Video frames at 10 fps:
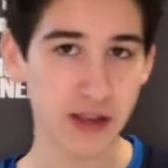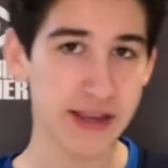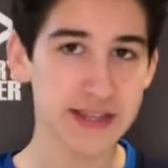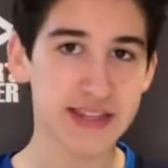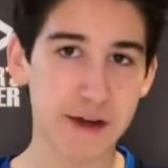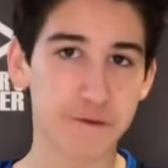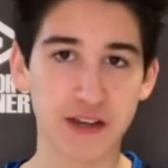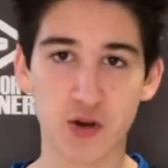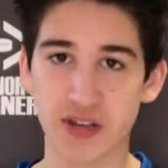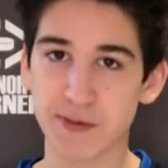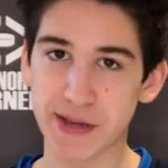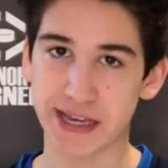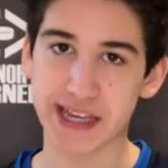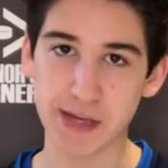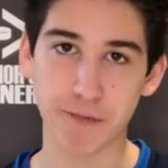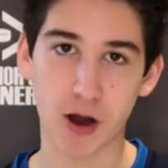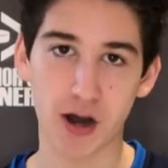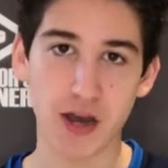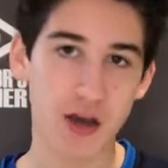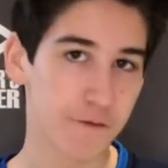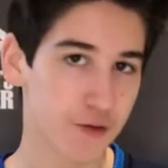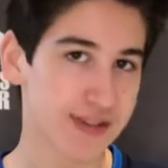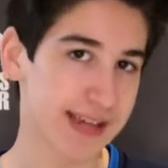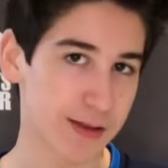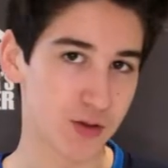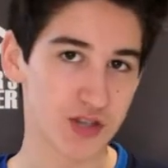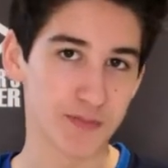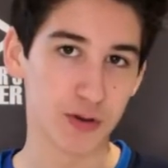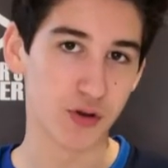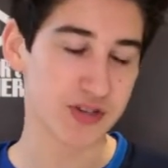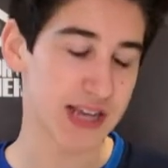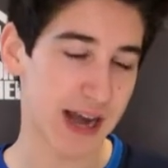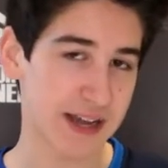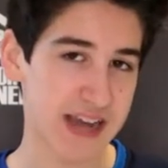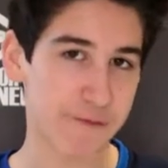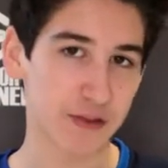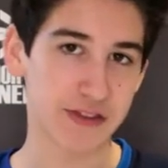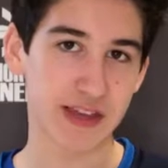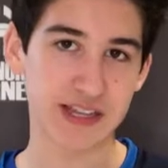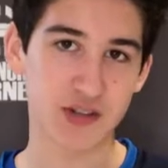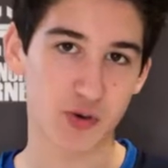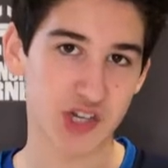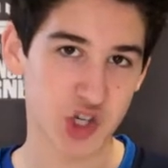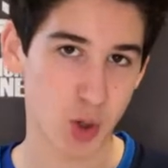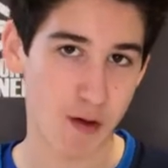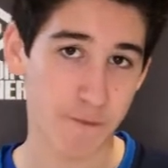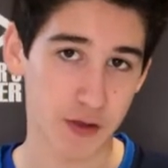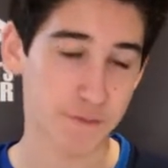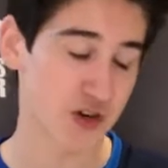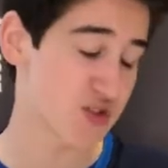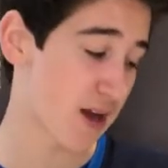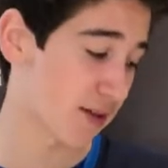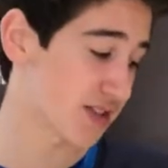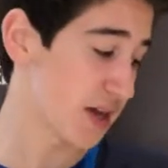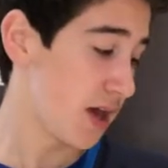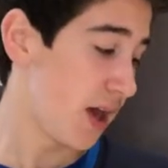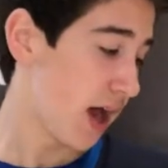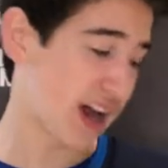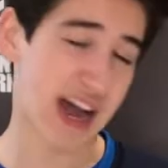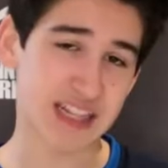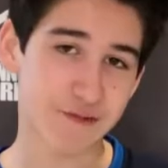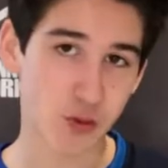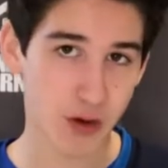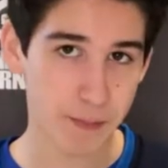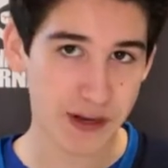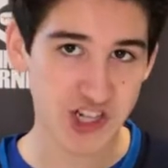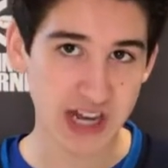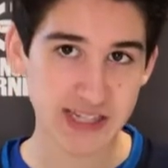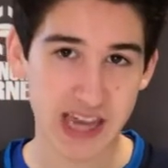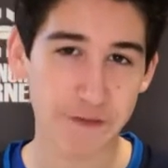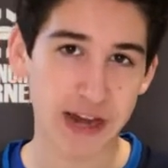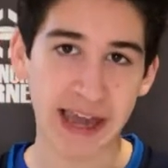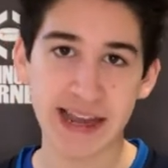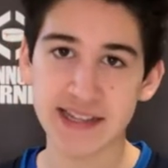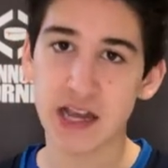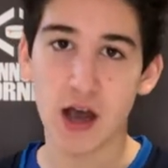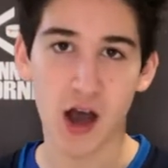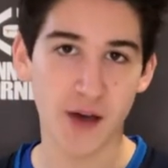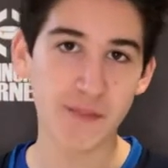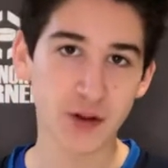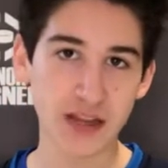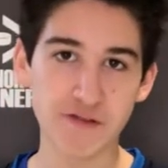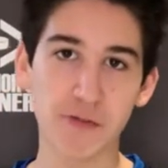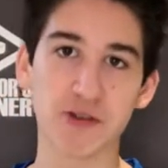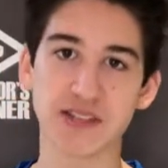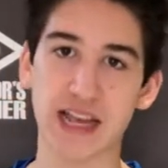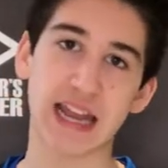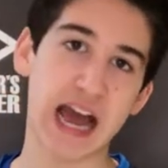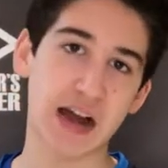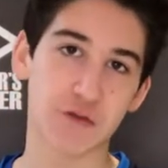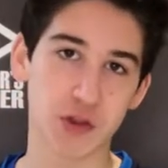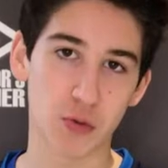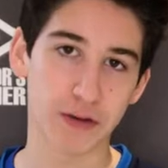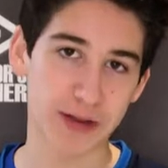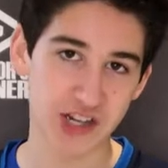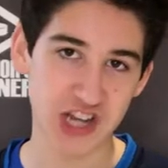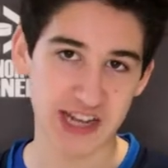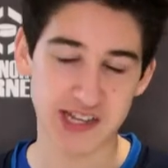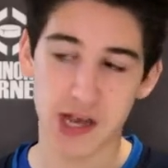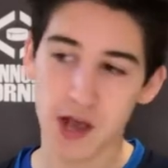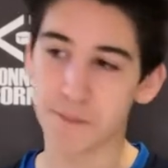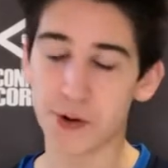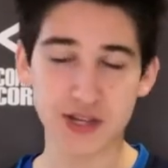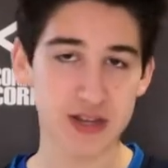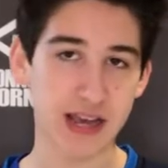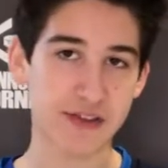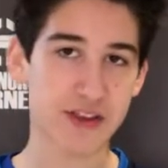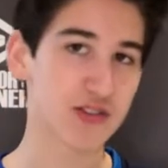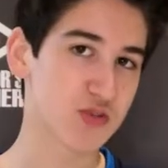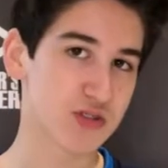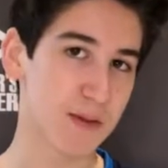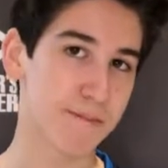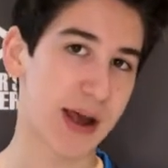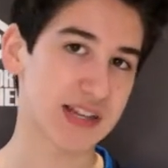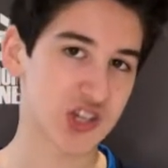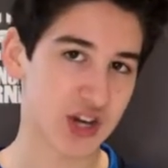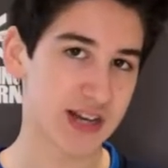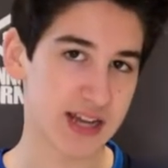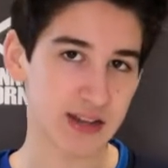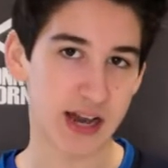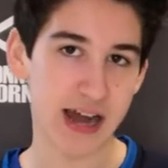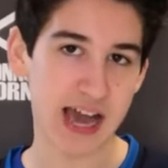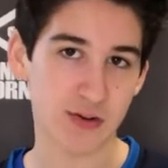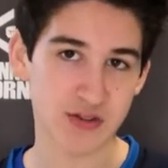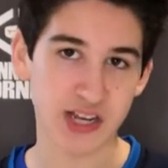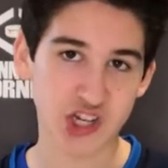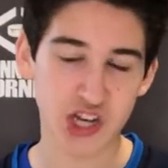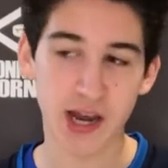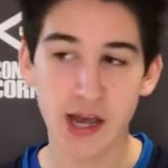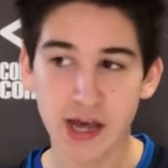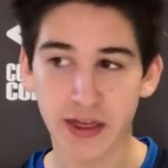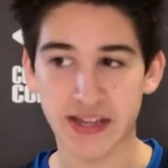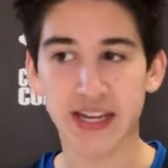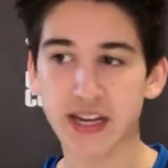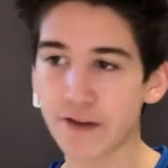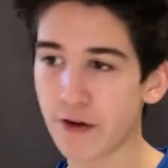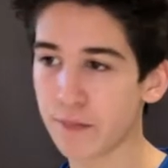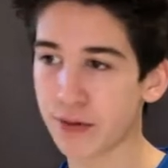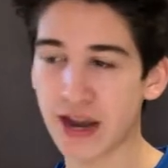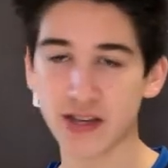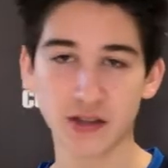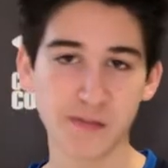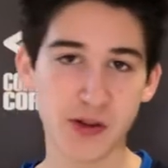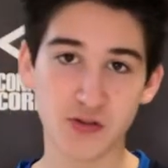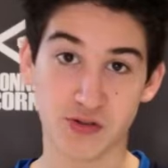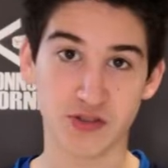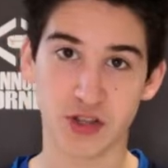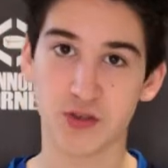is definitely going to be a key part for the St. Louis Blues, and I definitely think he's going to show up for the first round. As for the Winnipeg Jets, Kevin Hayes, unbelievable second half for the Winnipeg Jets. Personally, I think this was the best trade deadline acquisition. They did give up Brandon Lemieux, who